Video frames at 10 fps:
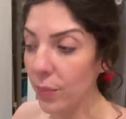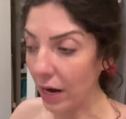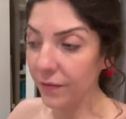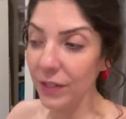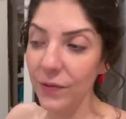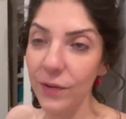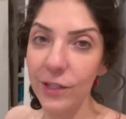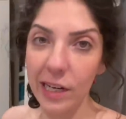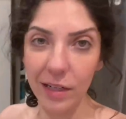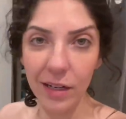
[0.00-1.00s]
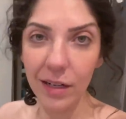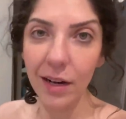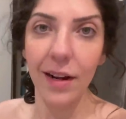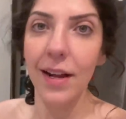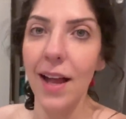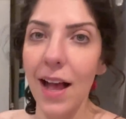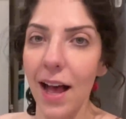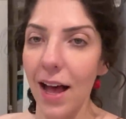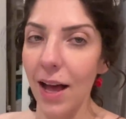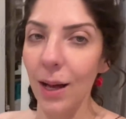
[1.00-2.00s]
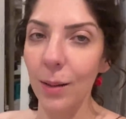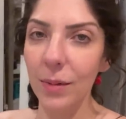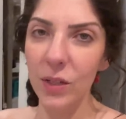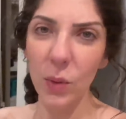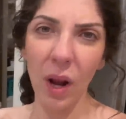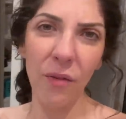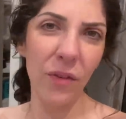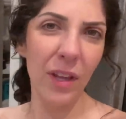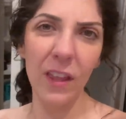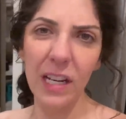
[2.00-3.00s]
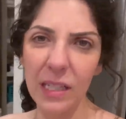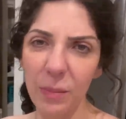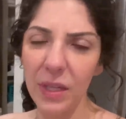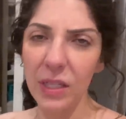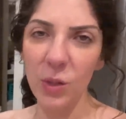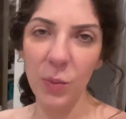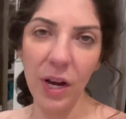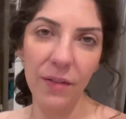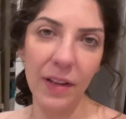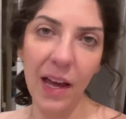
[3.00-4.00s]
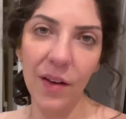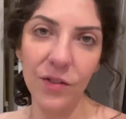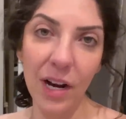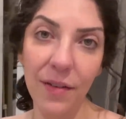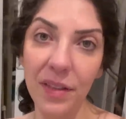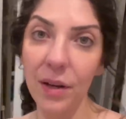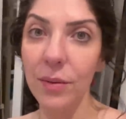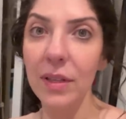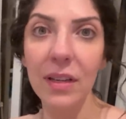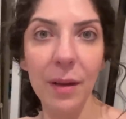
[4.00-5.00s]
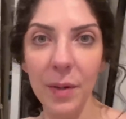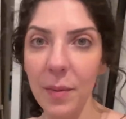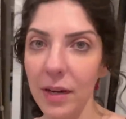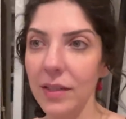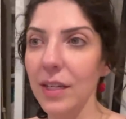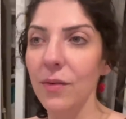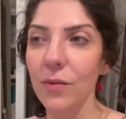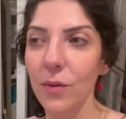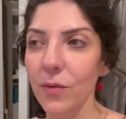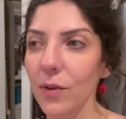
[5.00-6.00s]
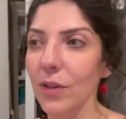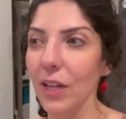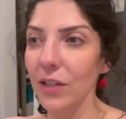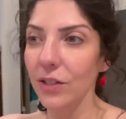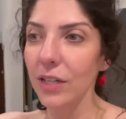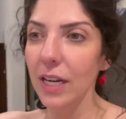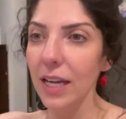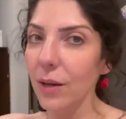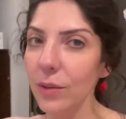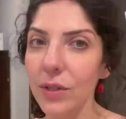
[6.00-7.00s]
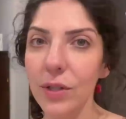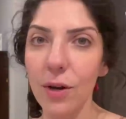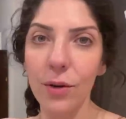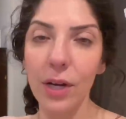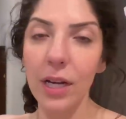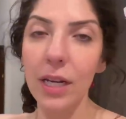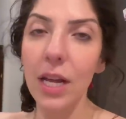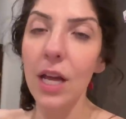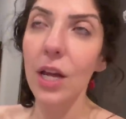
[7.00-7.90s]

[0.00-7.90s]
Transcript: breakfast for dinner because um, we're not feeling like something super heavy after having that really yummy Mexican food for lunch today. That was so good.